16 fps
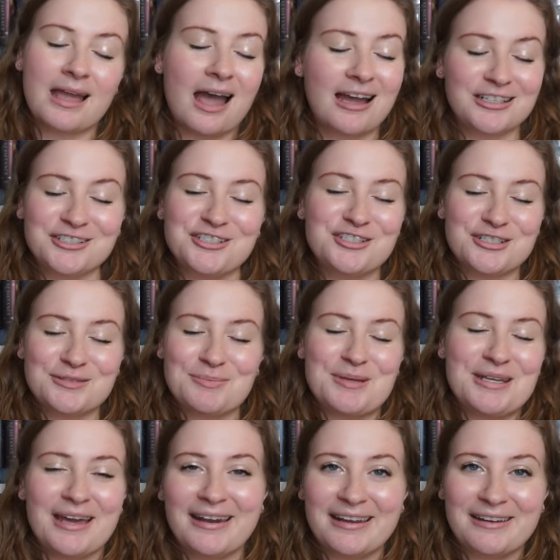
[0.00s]
I should just
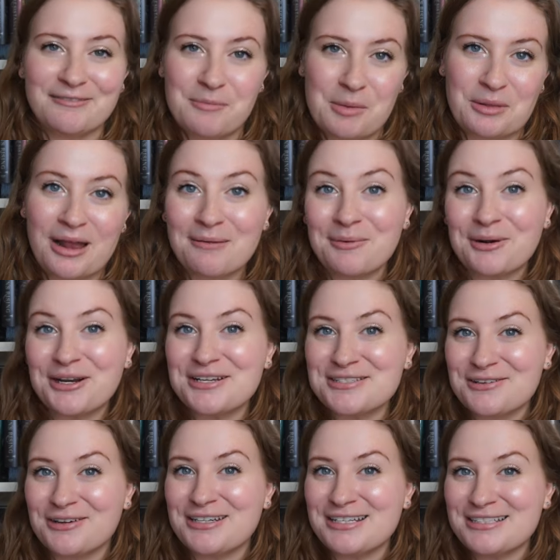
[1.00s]
be getting it from the library.
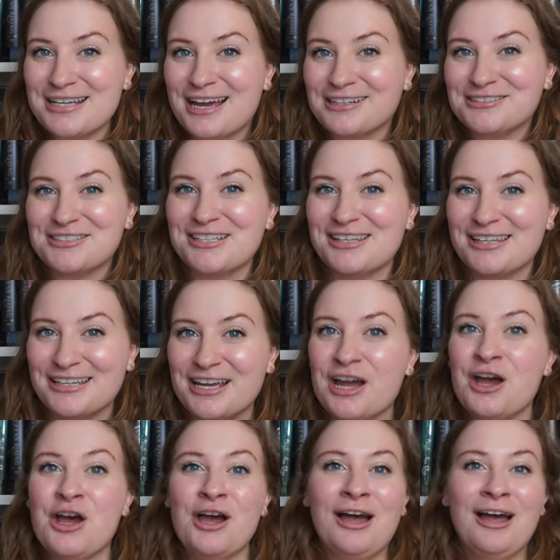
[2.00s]
So I need to actually, like,
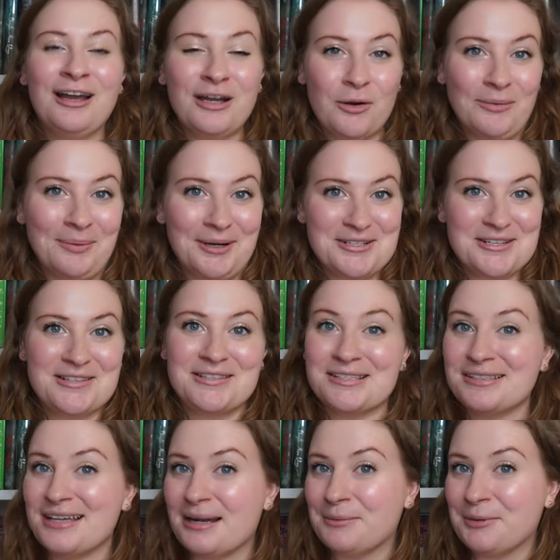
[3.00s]
go in person to
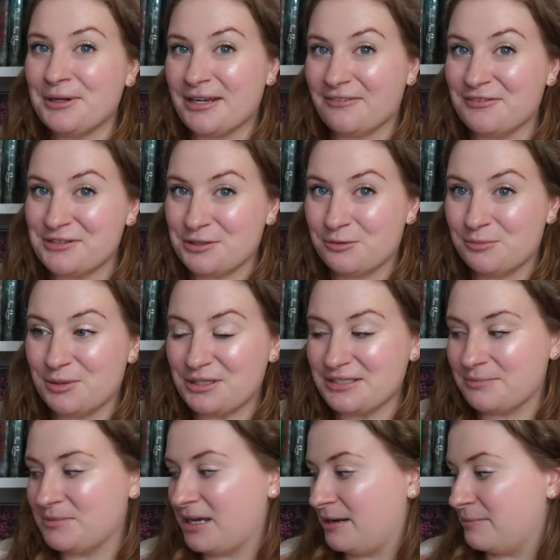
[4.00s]
the library and get physical books
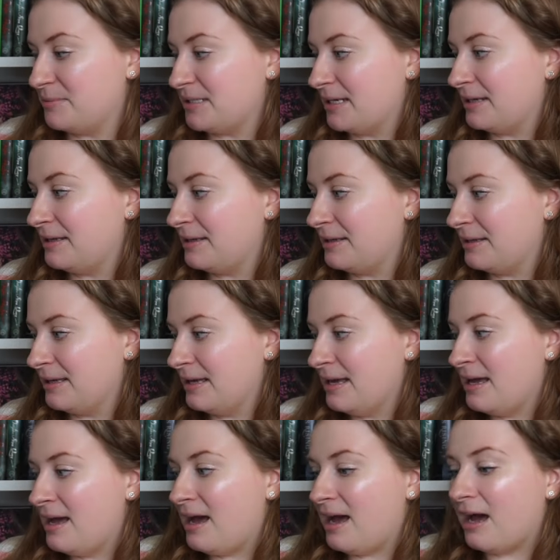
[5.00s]
sometimes.
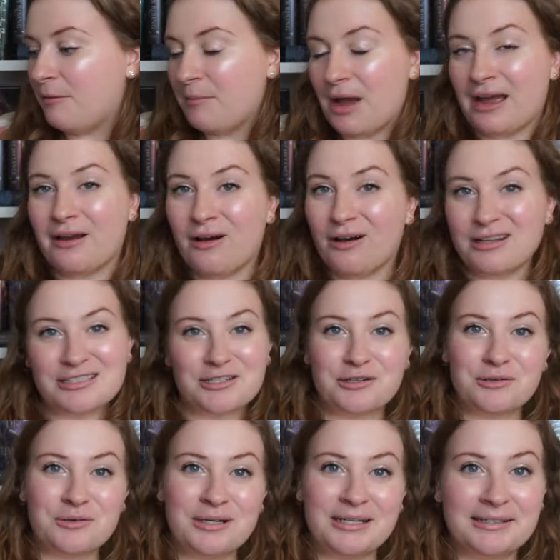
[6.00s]
Um, I
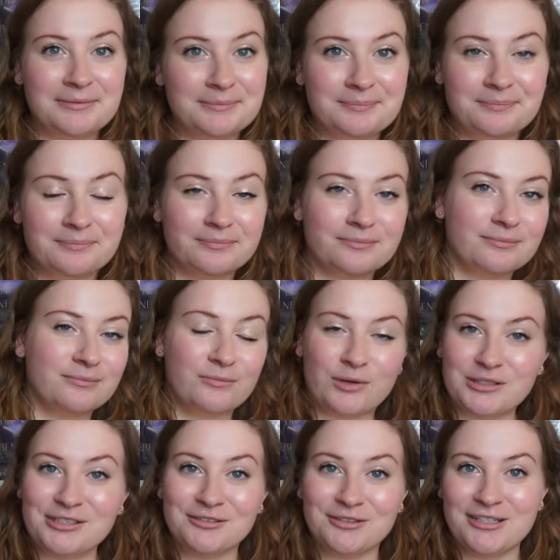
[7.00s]
also
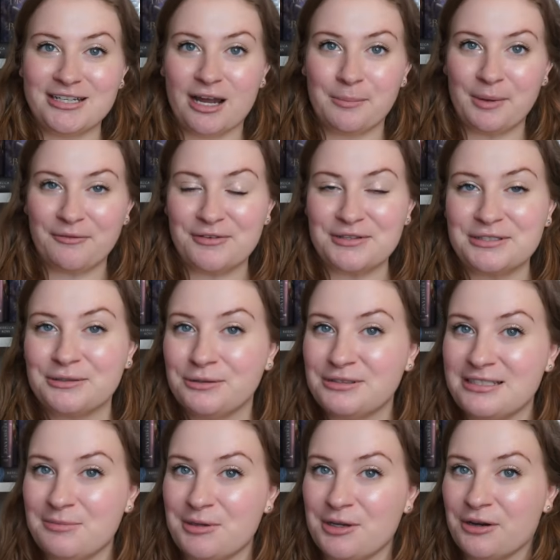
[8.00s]
want to read out my physical
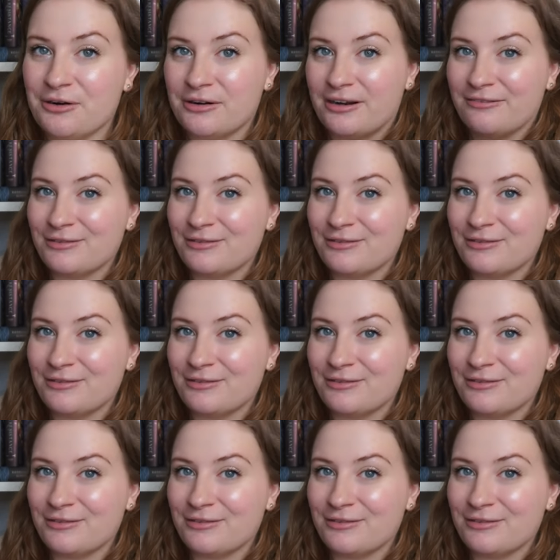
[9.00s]
TBR.